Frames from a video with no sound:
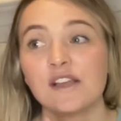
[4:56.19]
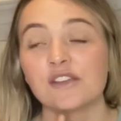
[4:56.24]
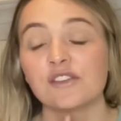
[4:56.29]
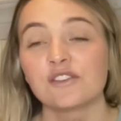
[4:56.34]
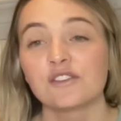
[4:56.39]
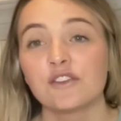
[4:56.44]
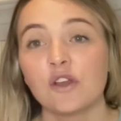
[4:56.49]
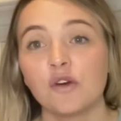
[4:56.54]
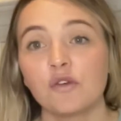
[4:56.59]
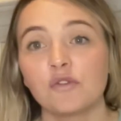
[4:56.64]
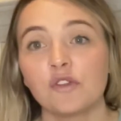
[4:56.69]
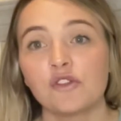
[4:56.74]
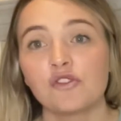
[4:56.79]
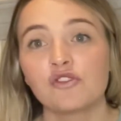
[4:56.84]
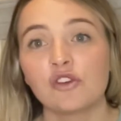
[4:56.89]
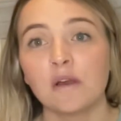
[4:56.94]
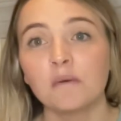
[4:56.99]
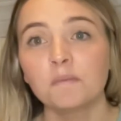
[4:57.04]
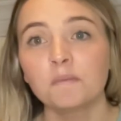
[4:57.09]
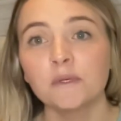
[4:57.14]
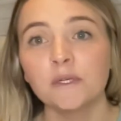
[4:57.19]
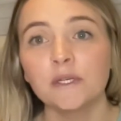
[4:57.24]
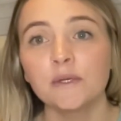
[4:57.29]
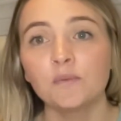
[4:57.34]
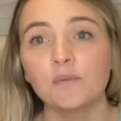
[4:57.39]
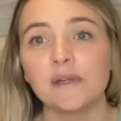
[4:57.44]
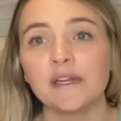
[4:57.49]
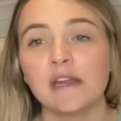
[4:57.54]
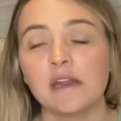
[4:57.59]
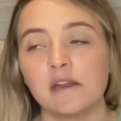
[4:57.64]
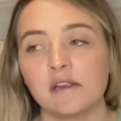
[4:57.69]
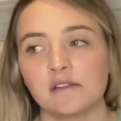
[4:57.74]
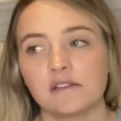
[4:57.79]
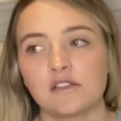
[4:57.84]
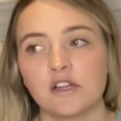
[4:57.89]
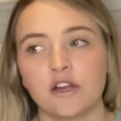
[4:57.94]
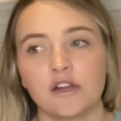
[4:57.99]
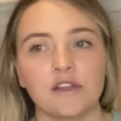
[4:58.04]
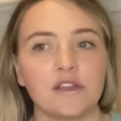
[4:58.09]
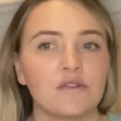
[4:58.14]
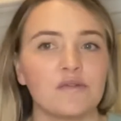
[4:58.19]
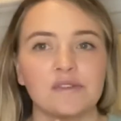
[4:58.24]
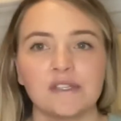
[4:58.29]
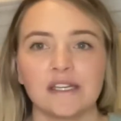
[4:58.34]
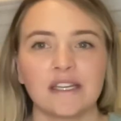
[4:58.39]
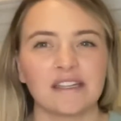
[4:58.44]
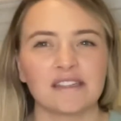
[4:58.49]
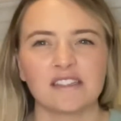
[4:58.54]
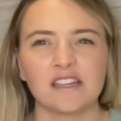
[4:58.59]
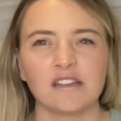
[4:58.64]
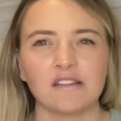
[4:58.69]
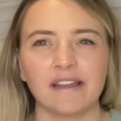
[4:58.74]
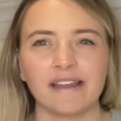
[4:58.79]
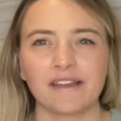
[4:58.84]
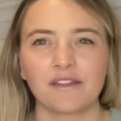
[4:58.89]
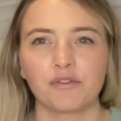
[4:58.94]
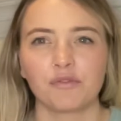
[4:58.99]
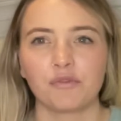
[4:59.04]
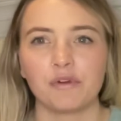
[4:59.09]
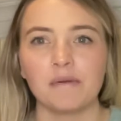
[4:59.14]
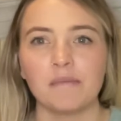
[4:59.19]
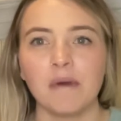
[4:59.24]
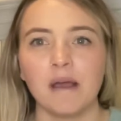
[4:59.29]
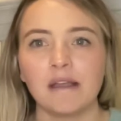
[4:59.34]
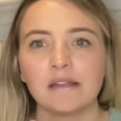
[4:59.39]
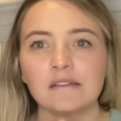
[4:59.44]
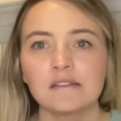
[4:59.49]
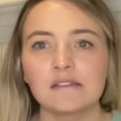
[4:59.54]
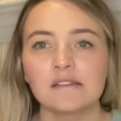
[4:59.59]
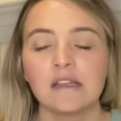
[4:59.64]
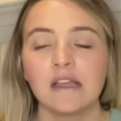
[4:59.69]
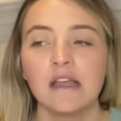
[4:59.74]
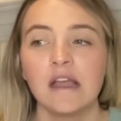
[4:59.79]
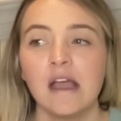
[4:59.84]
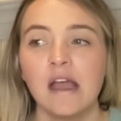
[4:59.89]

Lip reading: So the jumper, we didn't start using it till like 3 months.